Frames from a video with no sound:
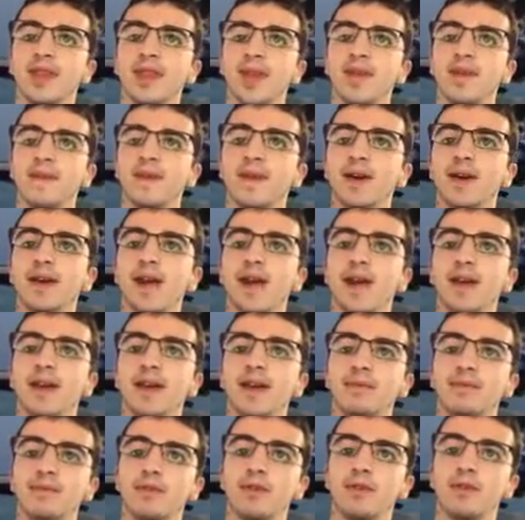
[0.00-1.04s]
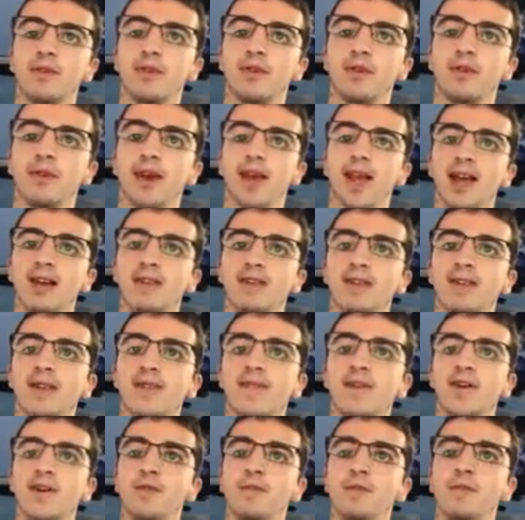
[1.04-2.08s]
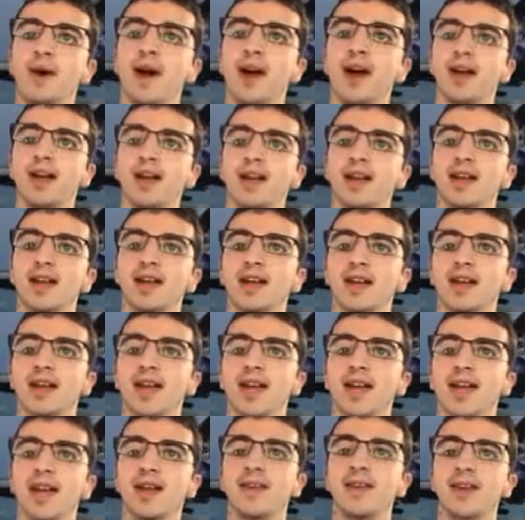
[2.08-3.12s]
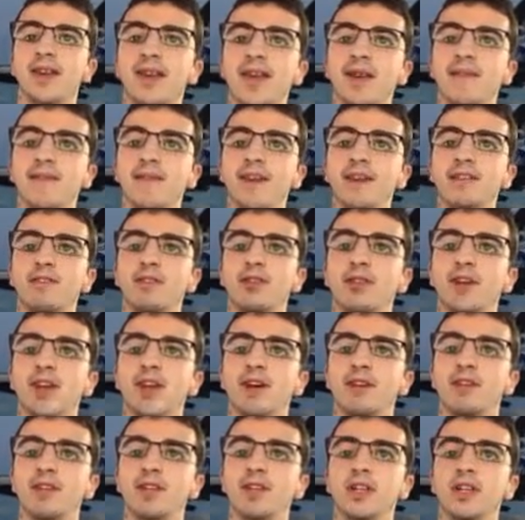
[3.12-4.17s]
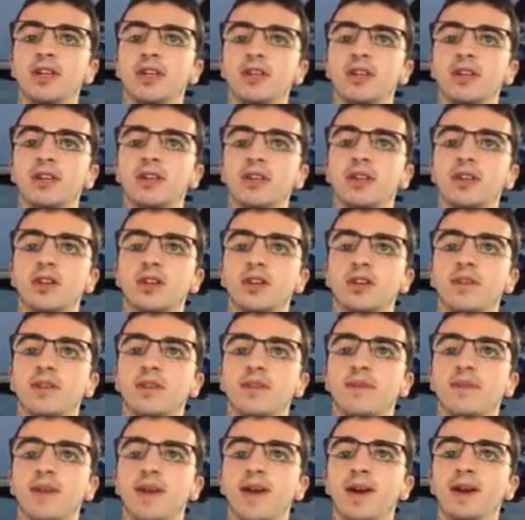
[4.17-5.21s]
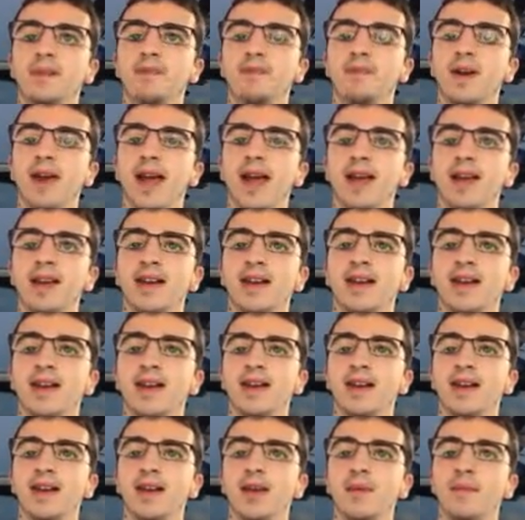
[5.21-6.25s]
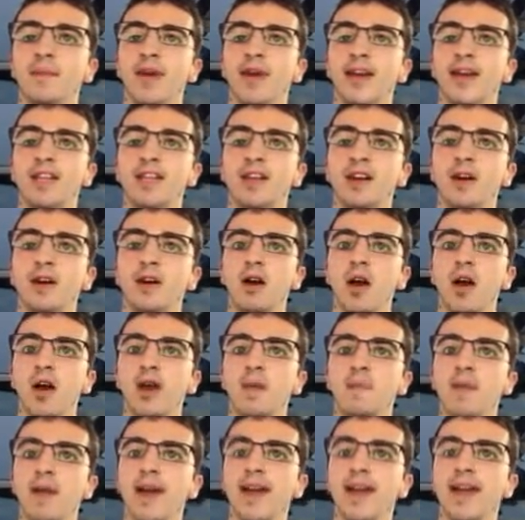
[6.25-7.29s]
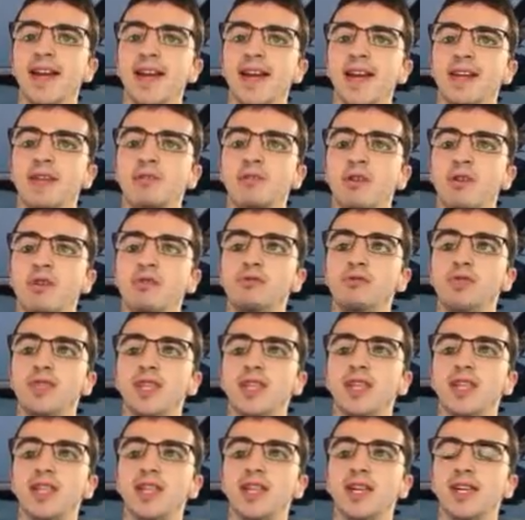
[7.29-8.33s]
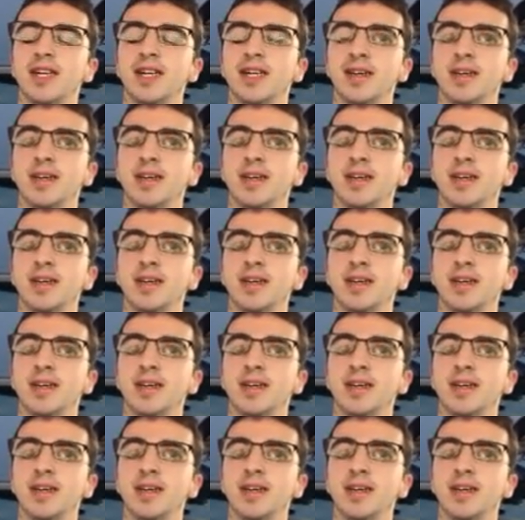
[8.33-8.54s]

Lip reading: If you're allowed to film, but if the cabin crew told you to not film, then please obey these rules.